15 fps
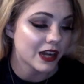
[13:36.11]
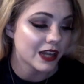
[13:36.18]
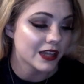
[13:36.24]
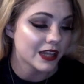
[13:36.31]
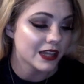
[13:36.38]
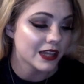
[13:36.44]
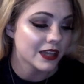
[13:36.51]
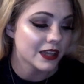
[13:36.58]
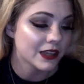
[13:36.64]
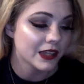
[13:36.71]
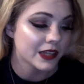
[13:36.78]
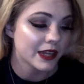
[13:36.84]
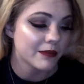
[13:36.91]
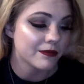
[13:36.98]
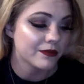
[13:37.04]
and then the
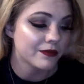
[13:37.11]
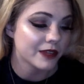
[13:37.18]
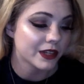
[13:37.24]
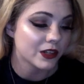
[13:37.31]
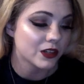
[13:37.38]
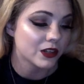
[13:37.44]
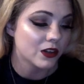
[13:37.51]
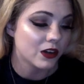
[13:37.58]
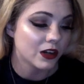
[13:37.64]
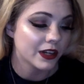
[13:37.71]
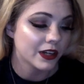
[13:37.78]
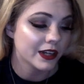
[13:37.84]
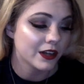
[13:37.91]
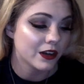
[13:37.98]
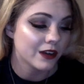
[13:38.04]
lamp flickered on
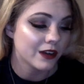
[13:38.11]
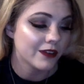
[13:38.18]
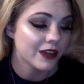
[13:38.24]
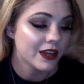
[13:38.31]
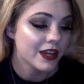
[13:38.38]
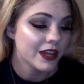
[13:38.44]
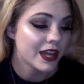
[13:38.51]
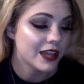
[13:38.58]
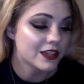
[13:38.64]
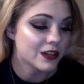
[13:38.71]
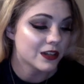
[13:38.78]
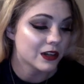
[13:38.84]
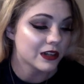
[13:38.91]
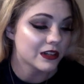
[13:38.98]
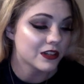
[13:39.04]
and off and
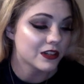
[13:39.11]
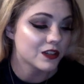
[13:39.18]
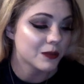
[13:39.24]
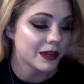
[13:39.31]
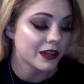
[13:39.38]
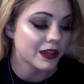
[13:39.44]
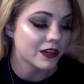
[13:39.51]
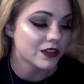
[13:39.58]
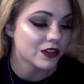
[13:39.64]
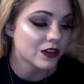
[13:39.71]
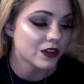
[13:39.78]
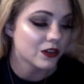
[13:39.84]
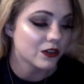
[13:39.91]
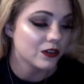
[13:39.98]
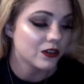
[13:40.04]
started to swing in a
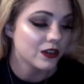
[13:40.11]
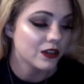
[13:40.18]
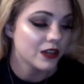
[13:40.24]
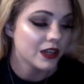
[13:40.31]
circle.